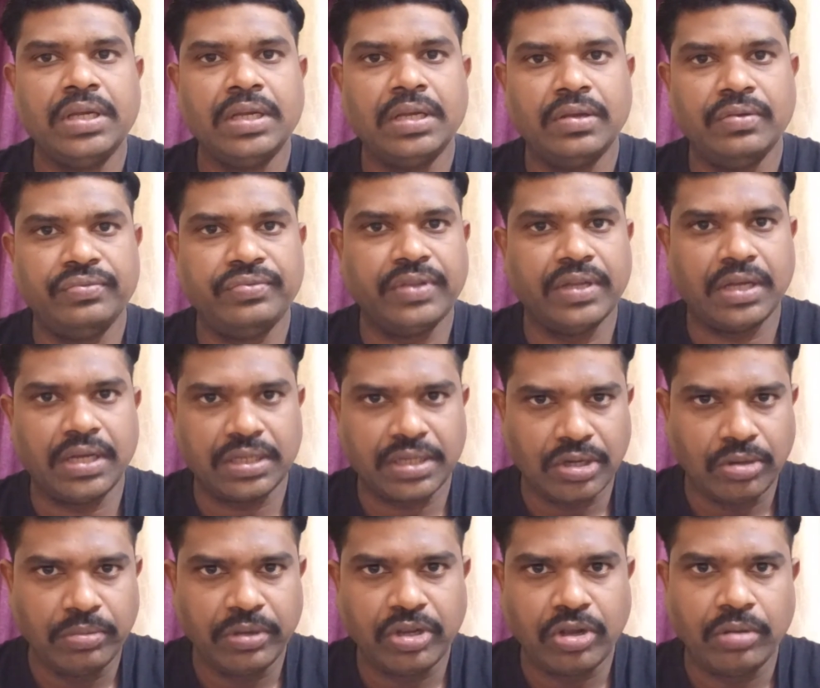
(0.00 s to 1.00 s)
If the
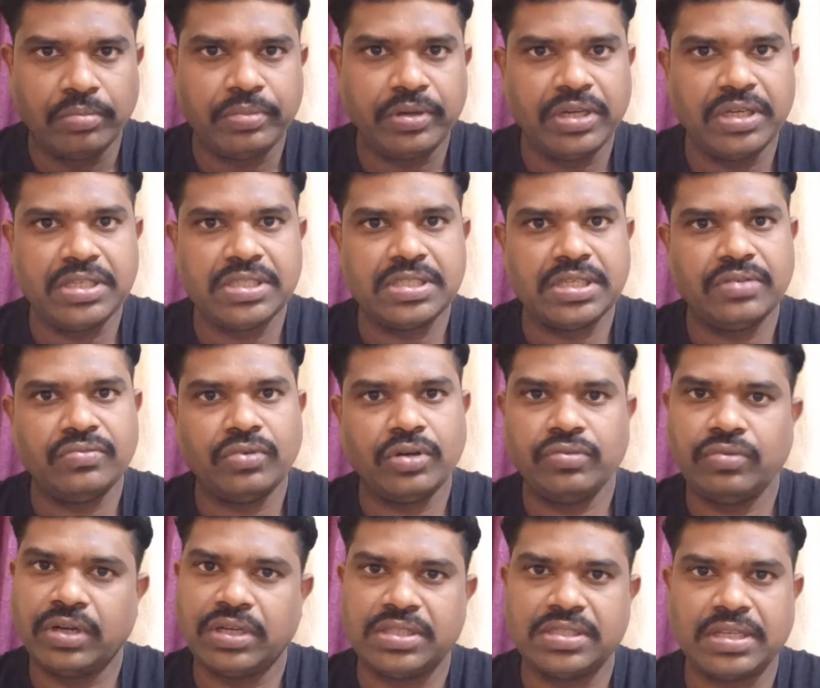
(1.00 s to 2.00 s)
autonomic component is involved,
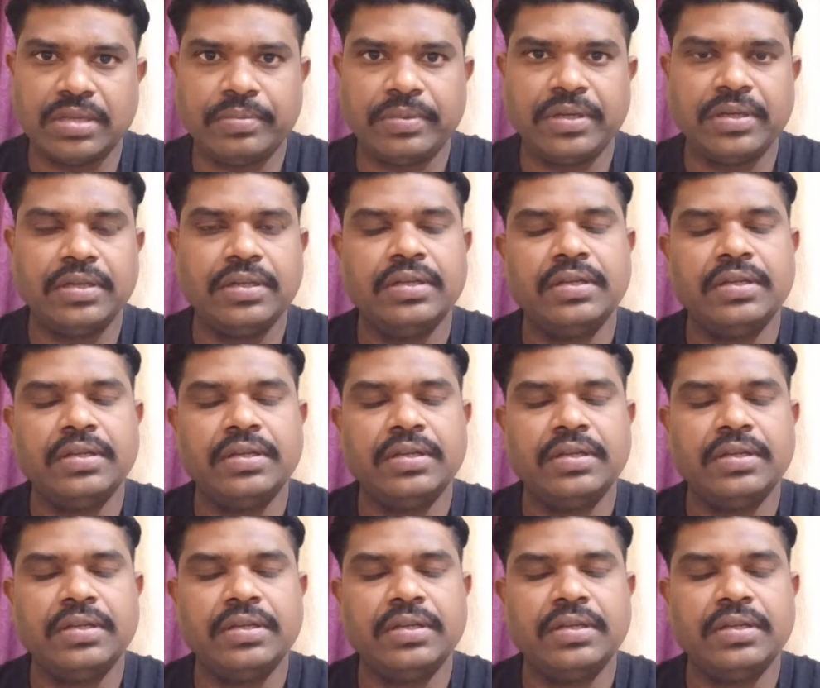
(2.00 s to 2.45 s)
what is happening?